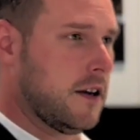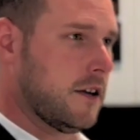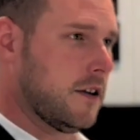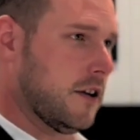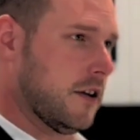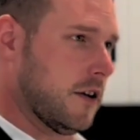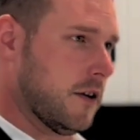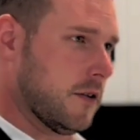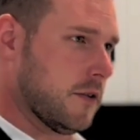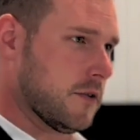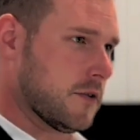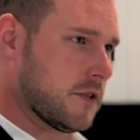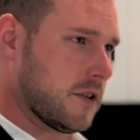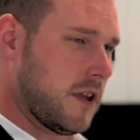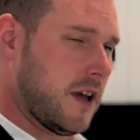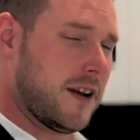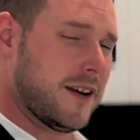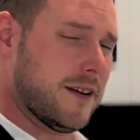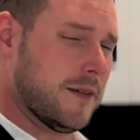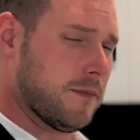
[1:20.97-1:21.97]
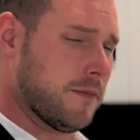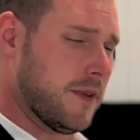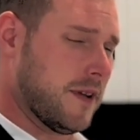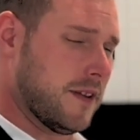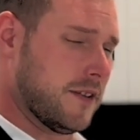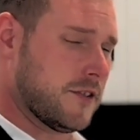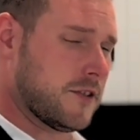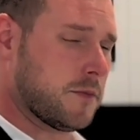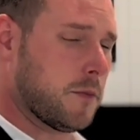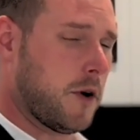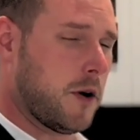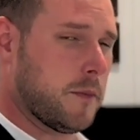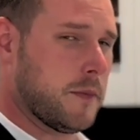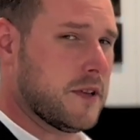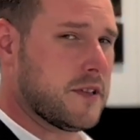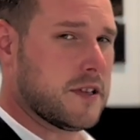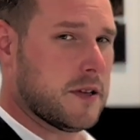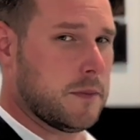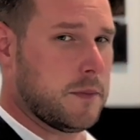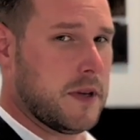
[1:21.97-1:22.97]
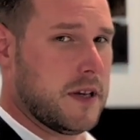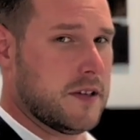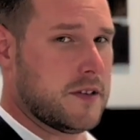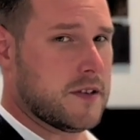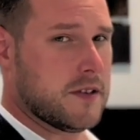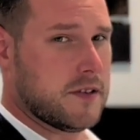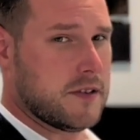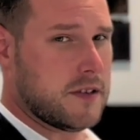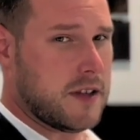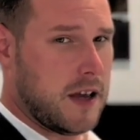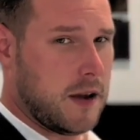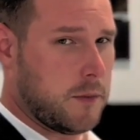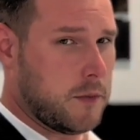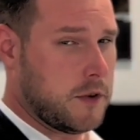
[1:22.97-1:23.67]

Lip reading: there's a lot of small bits and pieces that